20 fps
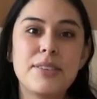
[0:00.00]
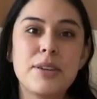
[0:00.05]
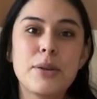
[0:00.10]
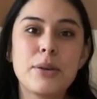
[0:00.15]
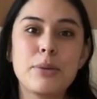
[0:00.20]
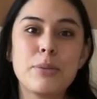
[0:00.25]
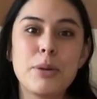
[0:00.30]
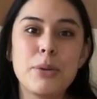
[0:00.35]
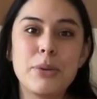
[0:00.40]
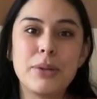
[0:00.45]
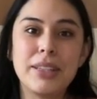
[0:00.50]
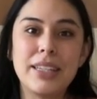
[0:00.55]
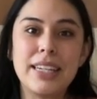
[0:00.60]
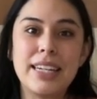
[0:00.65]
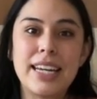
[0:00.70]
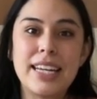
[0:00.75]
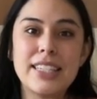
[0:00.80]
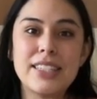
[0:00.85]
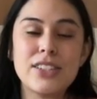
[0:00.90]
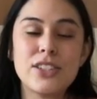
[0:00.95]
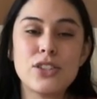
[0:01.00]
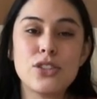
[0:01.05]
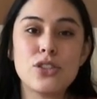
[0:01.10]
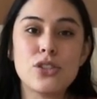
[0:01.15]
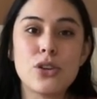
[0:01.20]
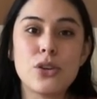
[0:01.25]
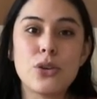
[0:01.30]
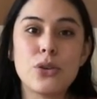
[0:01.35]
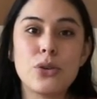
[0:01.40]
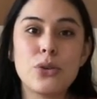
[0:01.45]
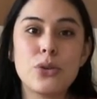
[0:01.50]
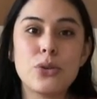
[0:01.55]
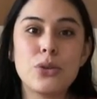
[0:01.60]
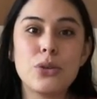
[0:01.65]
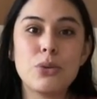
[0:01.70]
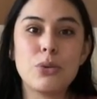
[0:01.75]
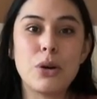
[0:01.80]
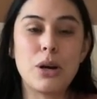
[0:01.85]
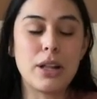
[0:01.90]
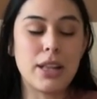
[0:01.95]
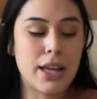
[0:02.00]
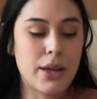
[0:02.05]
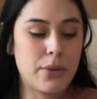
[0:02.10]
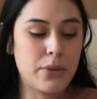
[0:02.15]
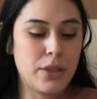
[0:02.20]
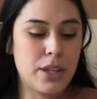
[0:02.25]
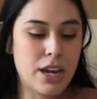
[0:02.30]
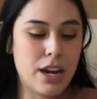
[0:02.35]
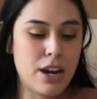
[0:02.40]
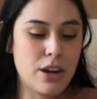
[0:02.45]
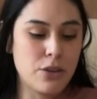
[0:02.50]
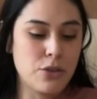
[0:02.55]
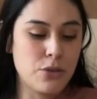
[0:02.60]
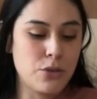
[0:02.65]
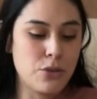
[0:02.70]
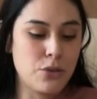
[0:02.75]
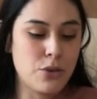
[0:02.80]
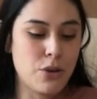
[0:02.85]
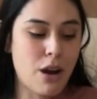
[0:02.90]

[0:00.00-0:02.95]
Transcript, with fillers: it would be really nice to show you all out there who